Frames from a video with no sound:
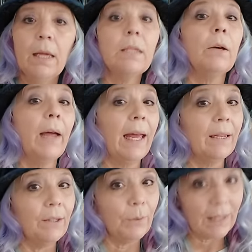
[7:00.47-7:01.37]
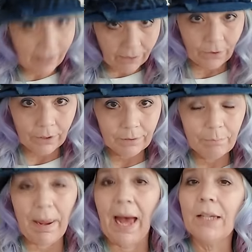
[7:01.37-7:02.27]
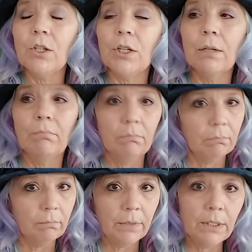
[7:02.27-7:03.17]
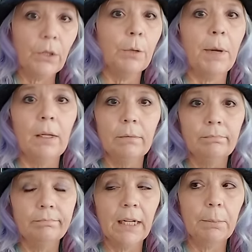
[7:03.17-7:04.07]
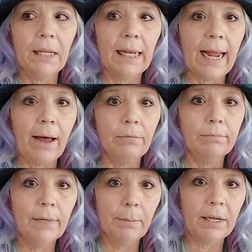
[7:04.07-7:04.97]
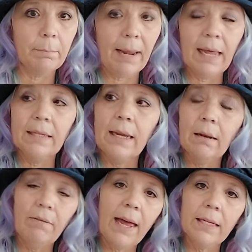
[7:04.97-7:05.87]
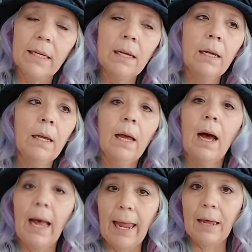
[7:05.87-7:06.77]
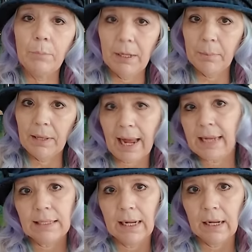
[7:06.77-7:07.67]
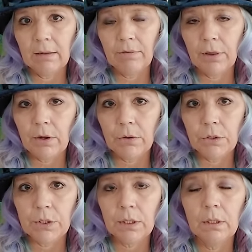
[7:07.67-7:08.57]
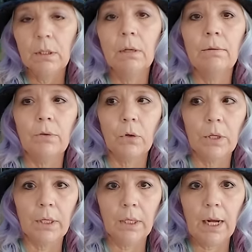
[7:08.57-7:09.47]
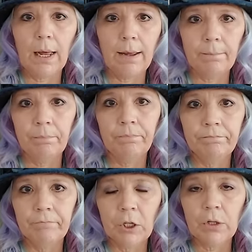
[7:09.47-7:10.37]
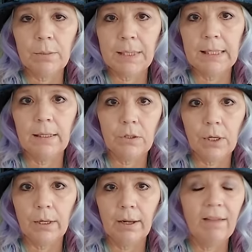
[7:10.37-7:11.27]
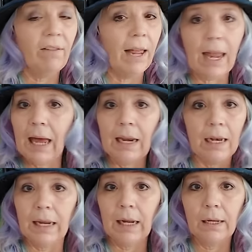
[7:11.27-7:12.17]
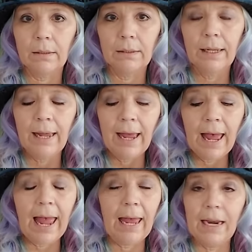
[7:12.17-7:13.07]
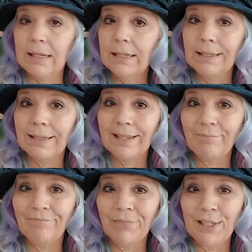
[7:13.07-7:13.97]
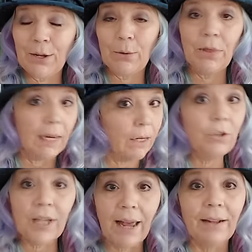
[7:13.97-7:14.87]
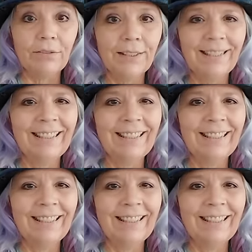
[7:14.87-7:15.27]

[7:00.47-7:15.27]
So I had to do another batch, sold them all completely out about pants. In fact, I had people asking for those for um, Christmas this year if I had any, and I didn't. So thank you, Jeff.